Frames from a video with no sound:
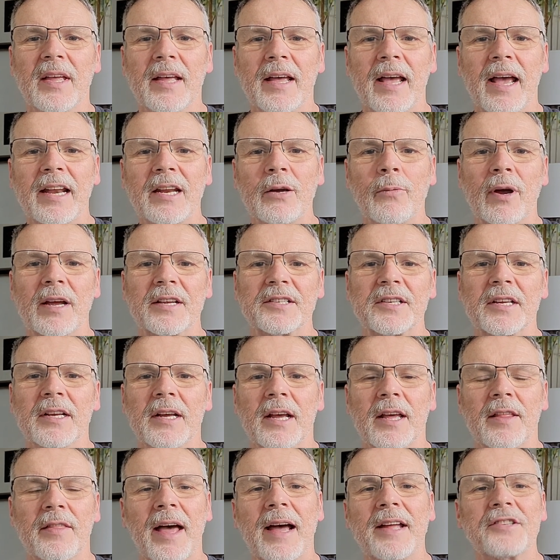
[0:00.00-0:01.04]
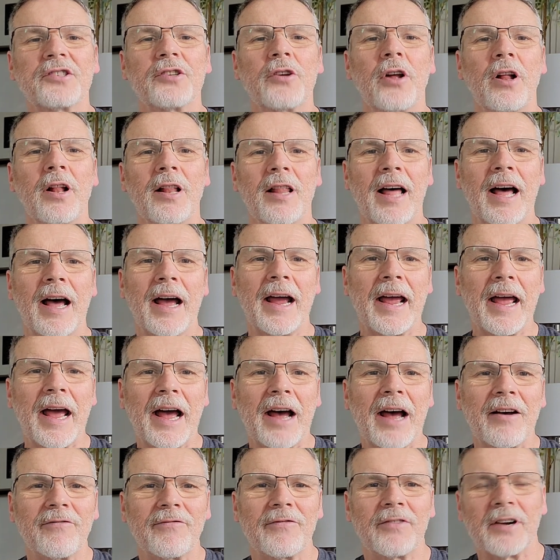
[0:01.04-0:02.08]
Anyways, that's all I
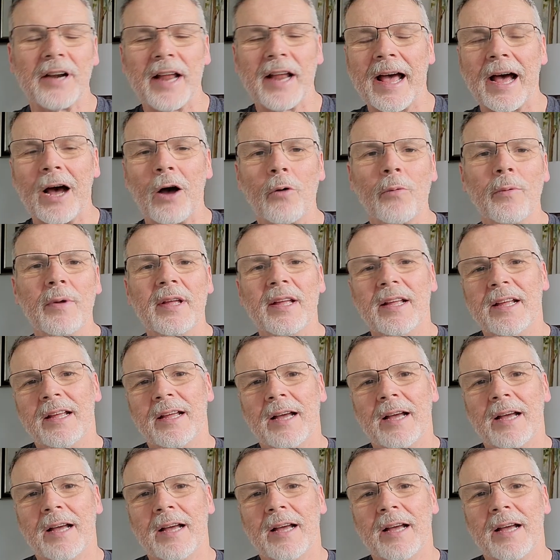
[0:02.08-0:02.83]
have for now.